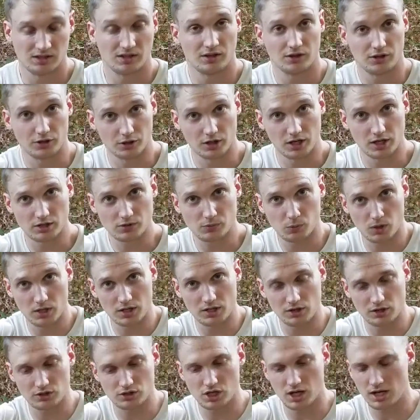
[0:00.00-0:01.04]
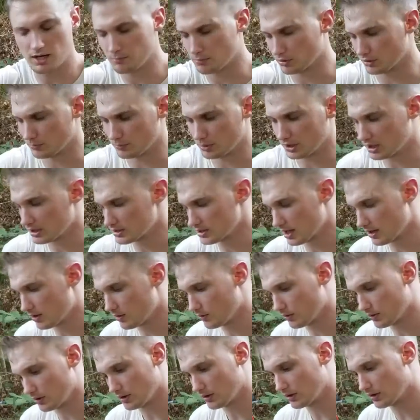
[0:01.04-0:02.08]
There is one in the chamber because I
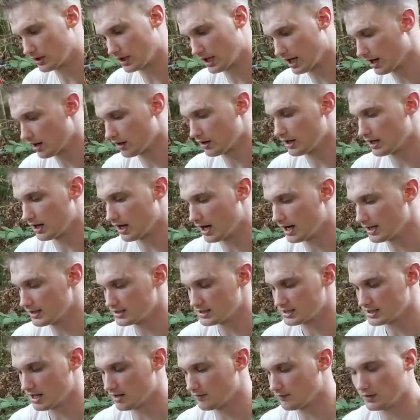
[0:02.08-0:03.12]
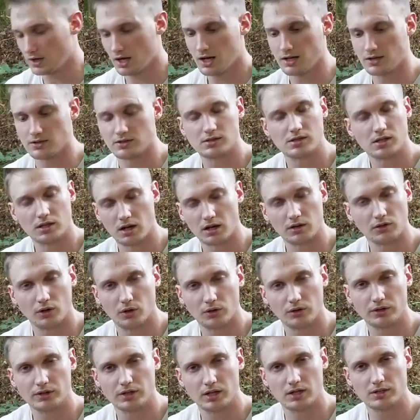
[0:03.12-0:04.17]
don't carry unsafe guns, an
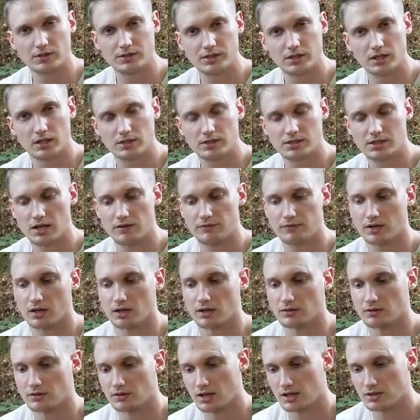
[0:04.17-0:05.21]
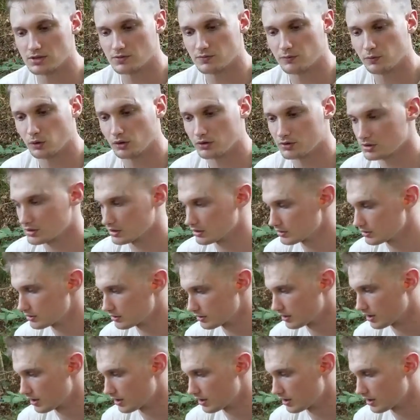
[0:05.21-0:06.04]
unloaded gun's an unsafe gun. That's foolishness.